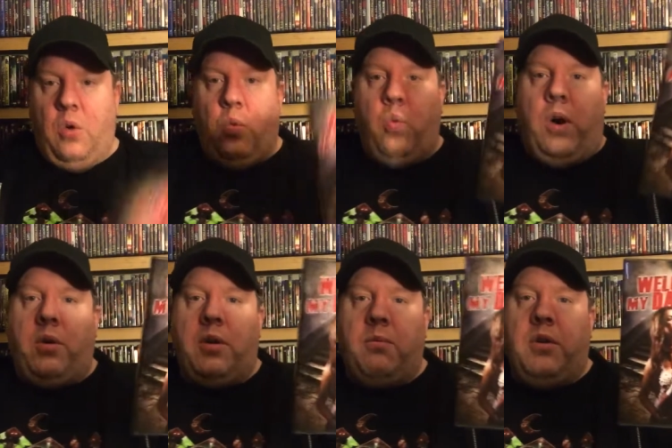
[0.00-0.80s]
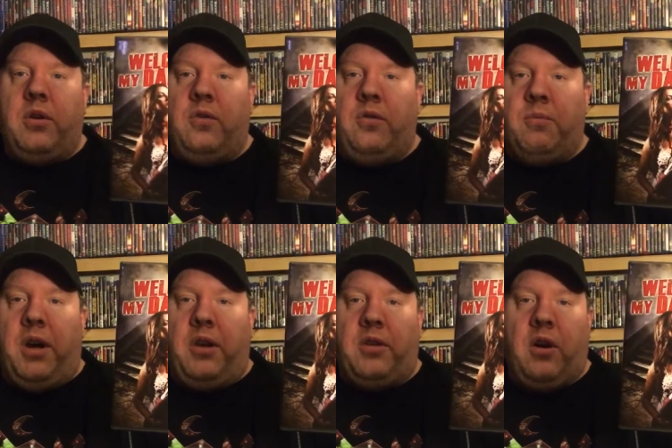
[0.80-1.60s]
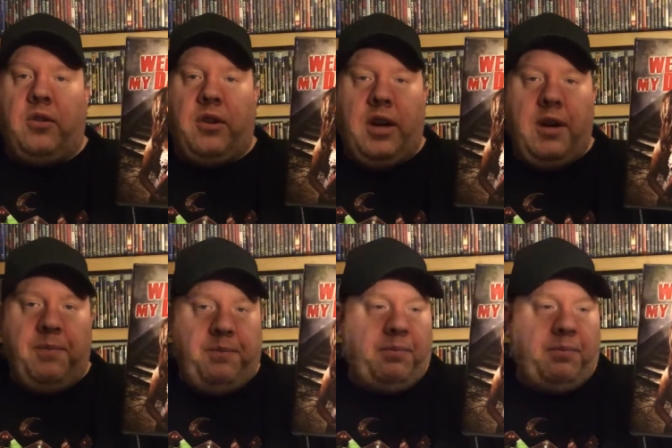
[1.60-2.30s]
Welcome to my dark side.